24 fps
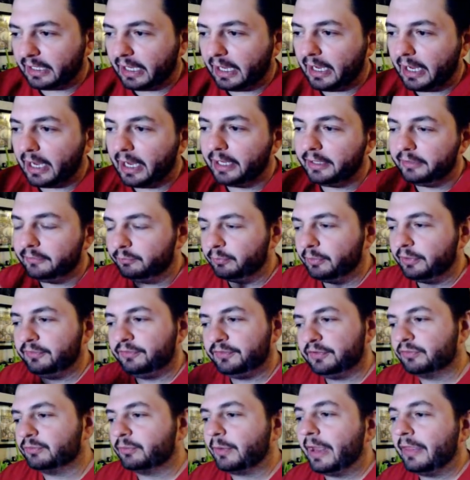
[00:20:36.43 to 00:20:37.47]
Like I, I
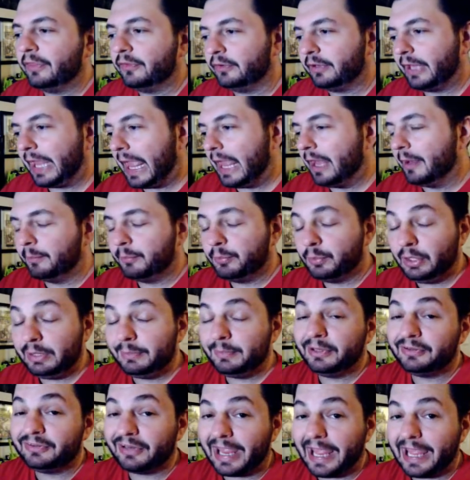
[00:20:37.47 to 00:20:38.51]
would have just rathered
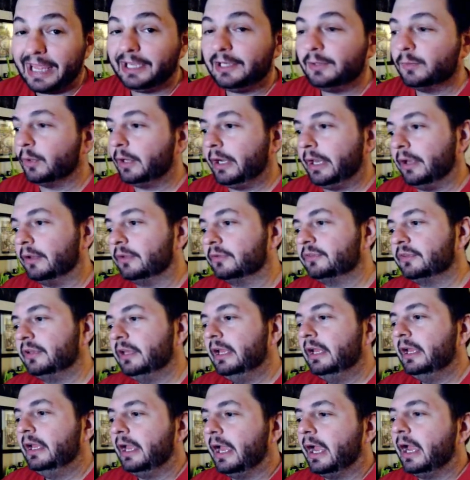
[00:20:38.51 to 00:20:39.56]
pretty much anyone
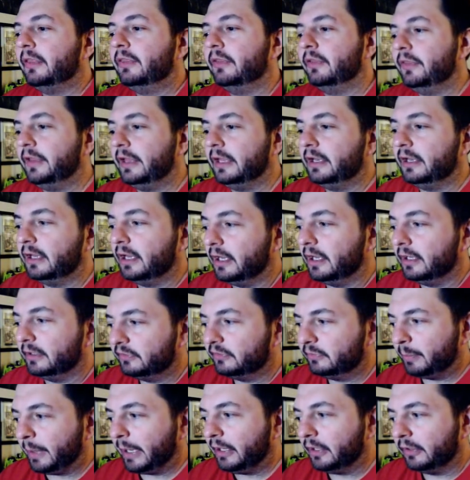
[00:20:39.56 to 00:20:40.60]
else other than
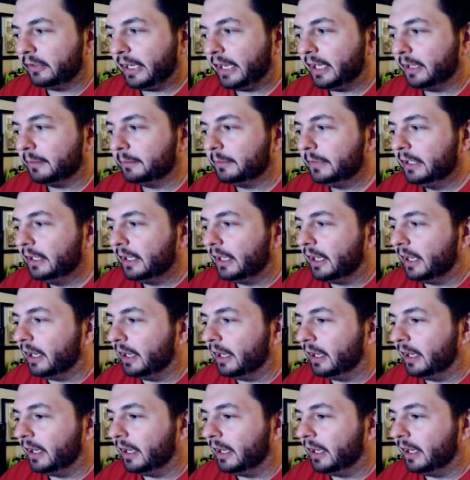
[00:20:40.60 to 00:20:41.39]
uh, Spider Ham.